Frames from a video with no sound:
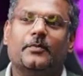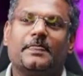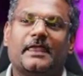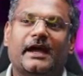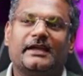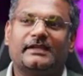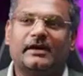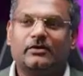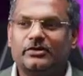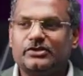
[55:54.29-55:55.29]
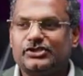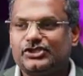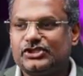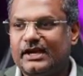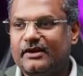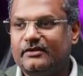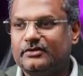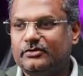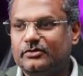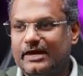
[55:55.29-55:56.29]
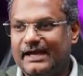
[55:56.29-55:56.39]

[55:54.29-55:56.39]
So I can now go to share,